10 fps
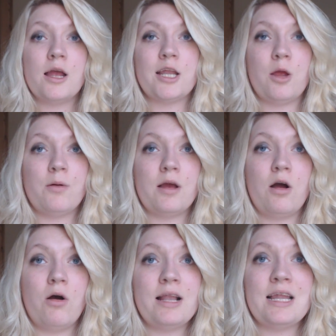
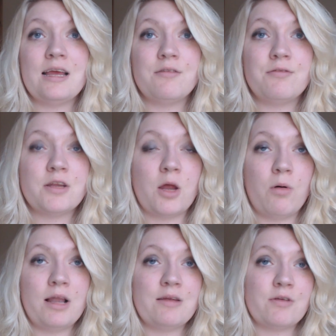I live in
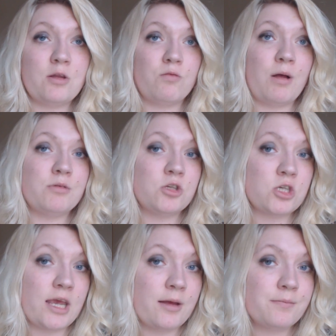
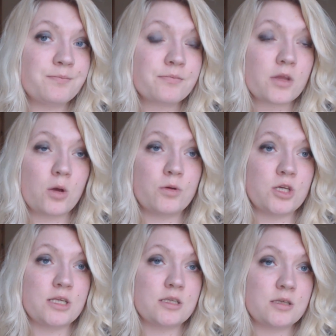Northamptonshire,
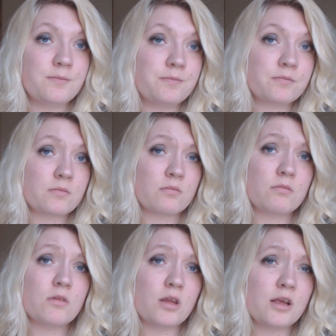which is
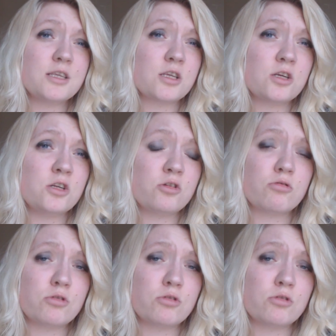it's a good